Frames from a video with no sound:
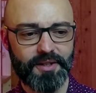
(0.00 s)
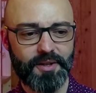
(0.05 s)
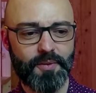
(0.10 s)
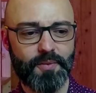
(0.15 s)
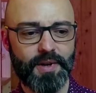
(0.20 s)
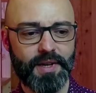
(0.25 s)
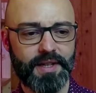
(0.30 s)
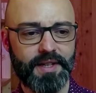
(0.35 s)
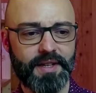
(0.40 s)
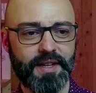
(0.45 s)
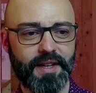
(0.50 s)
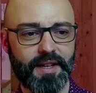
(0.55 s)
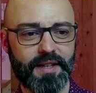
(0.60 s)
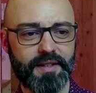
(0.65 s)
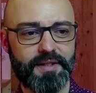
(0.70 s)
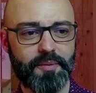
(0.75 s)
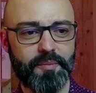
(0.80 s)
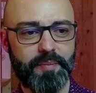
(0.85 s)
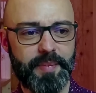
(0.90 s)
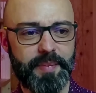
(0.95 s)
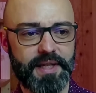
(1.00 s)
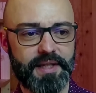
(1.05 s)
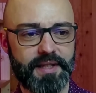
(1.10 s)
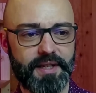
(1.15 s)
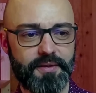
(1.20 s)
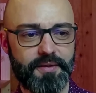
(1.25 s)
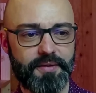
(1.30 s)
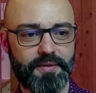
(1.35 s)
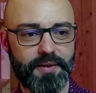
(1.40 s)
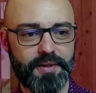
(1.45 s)
The other one is a
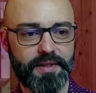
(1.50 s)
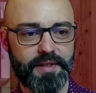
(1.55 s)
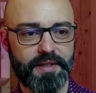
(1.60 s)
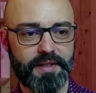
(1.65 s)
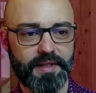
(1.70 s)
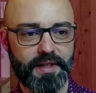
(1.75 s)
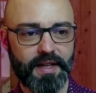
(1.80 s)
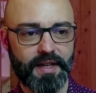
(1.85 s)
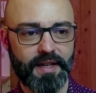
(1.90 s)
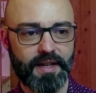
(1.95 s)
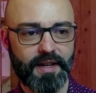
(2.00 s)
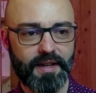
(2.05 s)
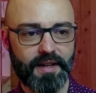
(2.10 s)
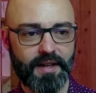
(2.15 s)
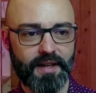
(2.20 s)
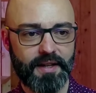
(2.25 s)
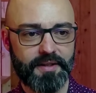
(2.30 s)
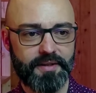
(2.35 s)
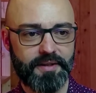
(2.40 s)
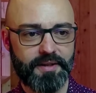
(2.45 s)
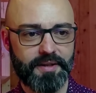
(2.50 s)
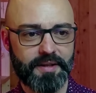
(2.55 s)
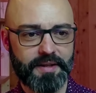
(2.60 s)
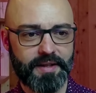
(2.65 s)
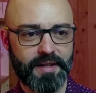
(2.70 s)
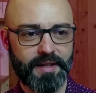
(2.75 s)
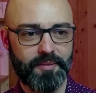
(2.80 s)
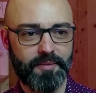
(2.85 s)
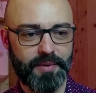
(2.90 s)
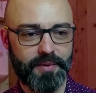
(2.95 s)
bit different
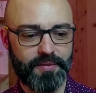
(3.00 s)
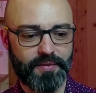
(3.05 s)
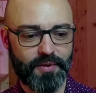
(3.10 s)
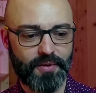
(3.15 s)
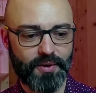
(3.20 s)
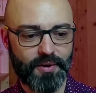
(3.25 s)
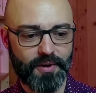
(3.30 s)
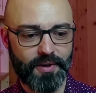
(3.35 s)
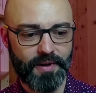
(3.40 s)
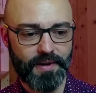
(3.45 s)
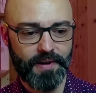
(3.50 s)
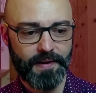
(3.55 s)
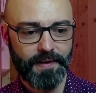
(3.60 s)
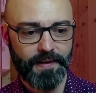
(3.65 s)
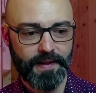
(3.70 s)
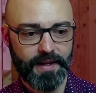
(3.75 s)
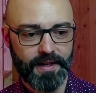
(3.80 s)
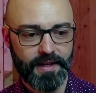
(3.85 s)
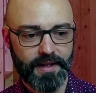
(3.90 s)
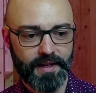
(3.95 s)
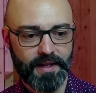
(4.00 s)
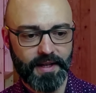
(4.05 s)
than before.